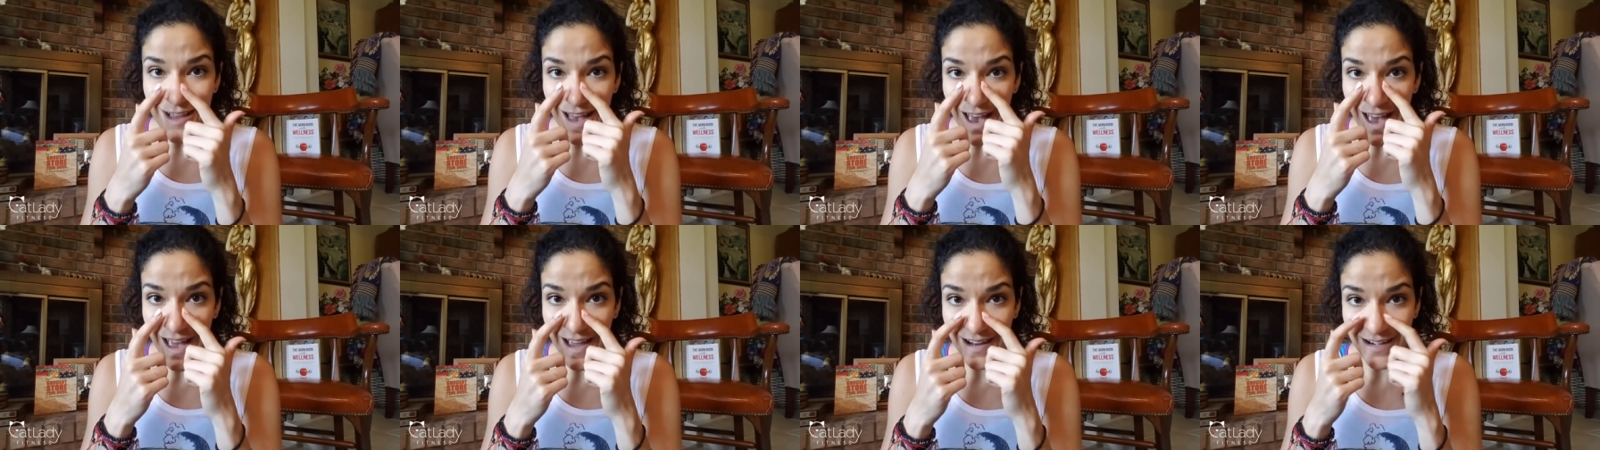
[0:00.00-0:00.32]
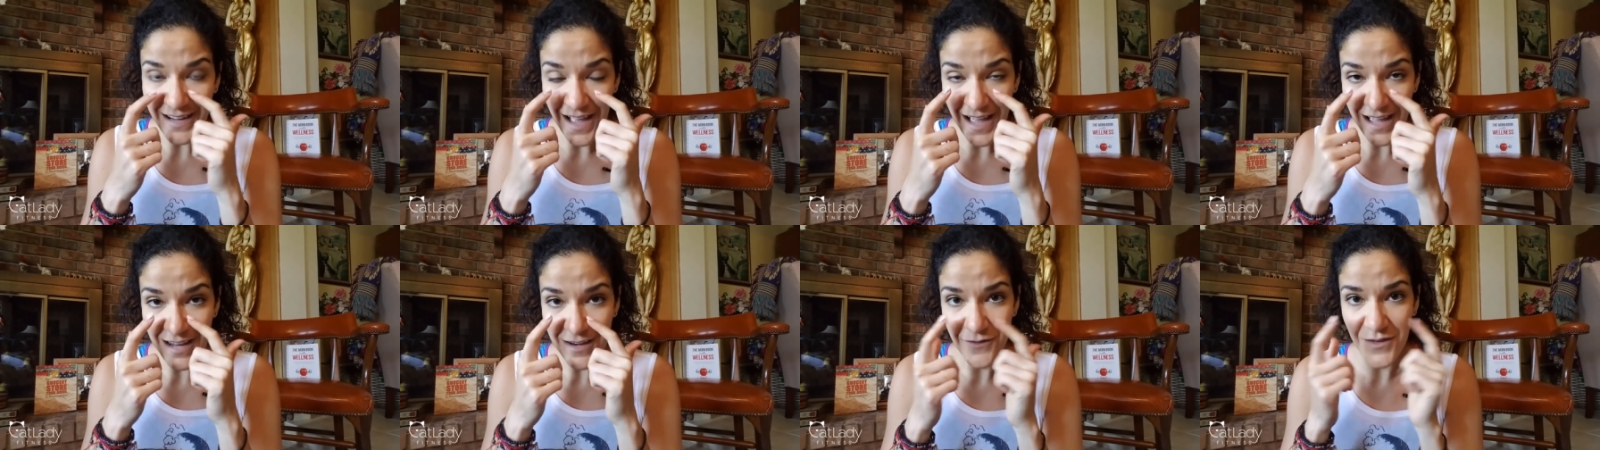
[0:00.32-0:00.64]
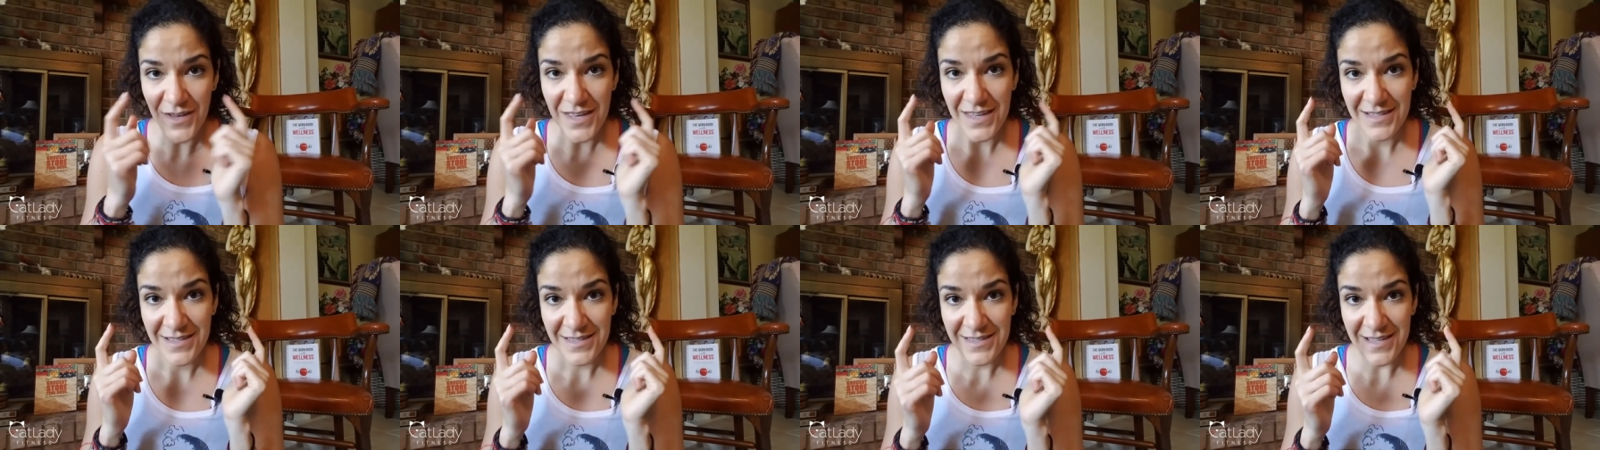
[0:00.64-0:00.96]
had kind of
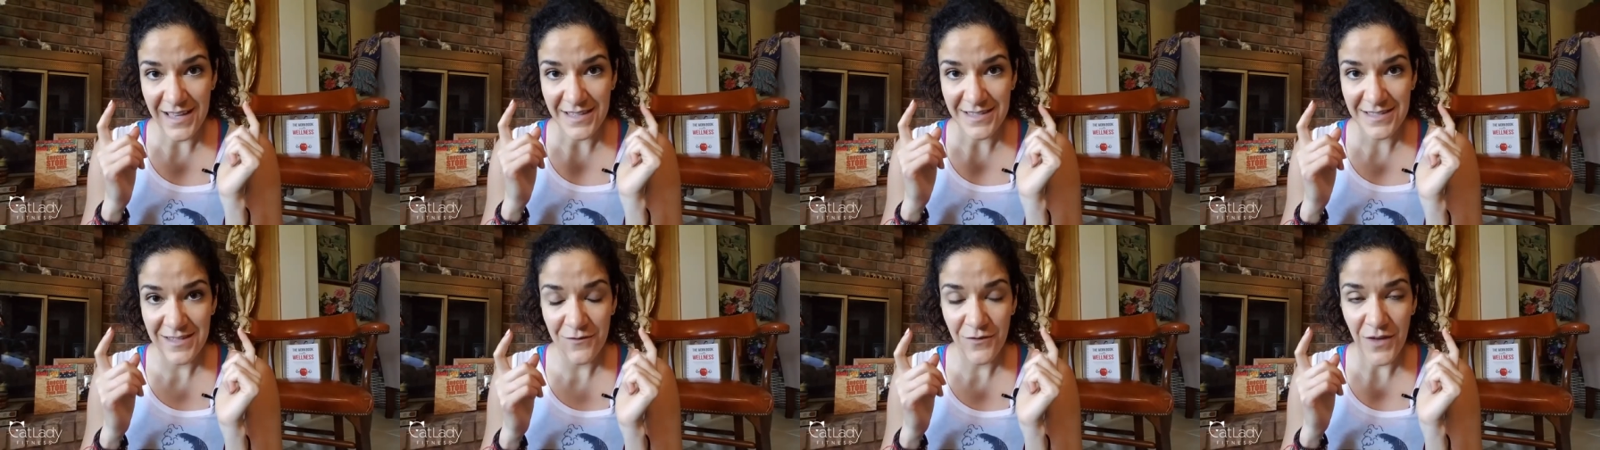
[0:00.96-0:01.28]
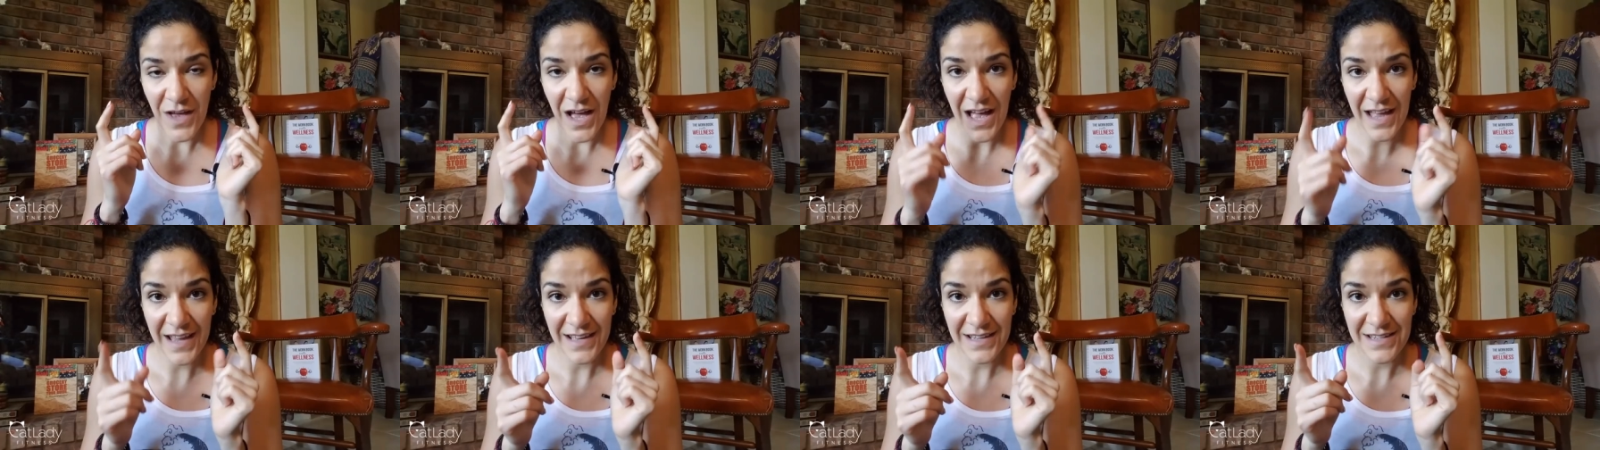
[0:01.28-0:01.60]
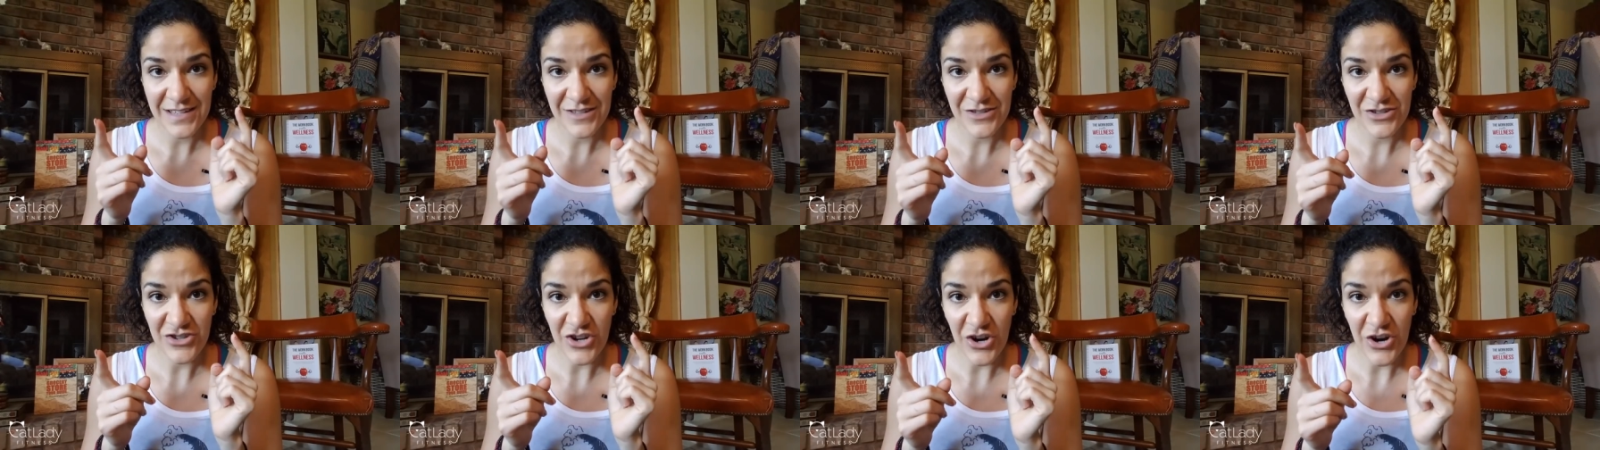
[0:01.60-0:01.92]
excessive eye
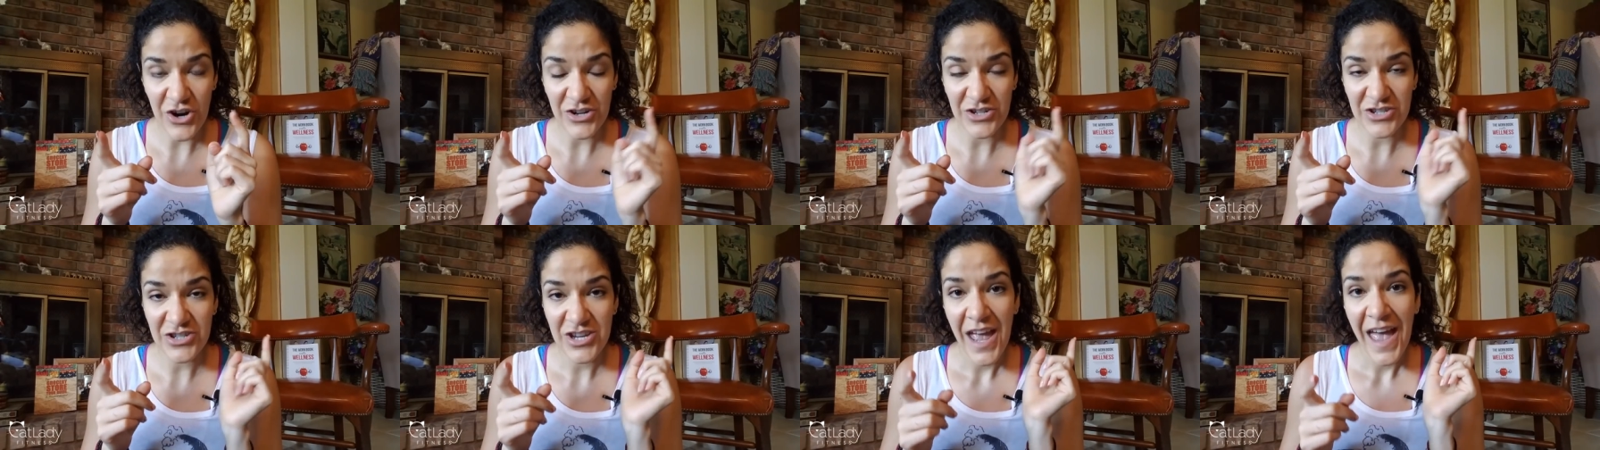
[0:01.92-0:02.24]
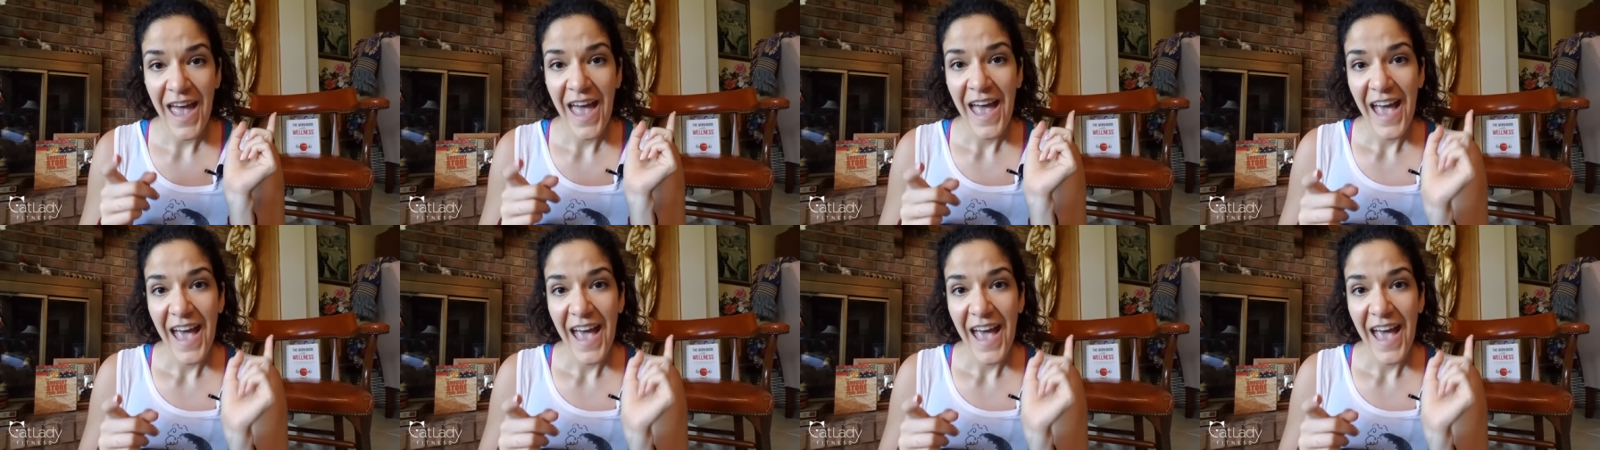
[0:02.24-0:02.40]
discharge.